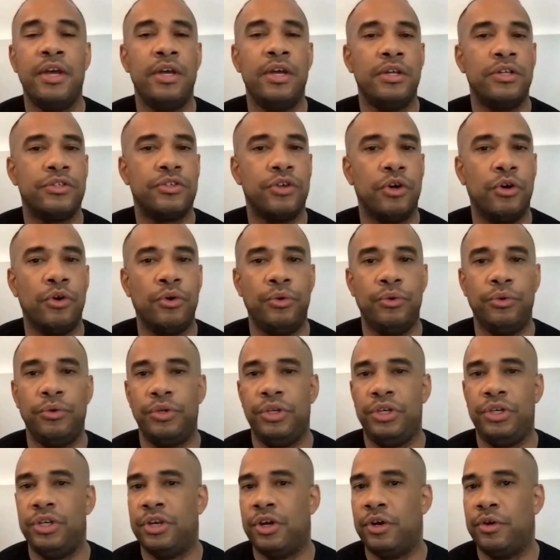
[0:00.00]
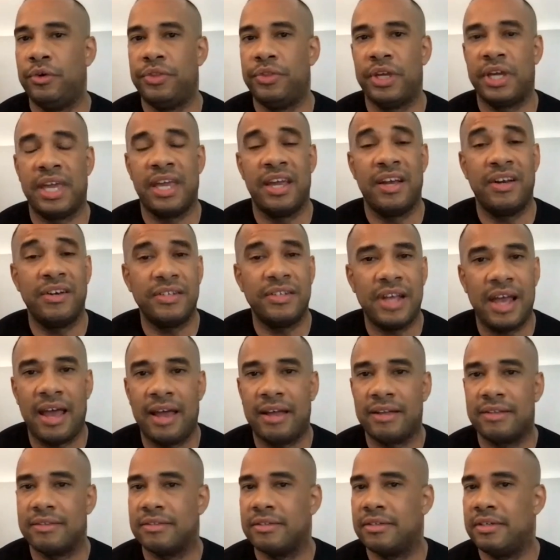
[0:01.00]
So, the CARES
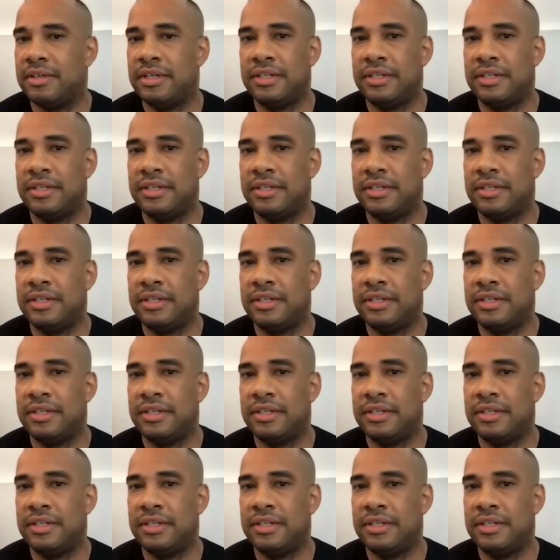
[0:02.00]
Act,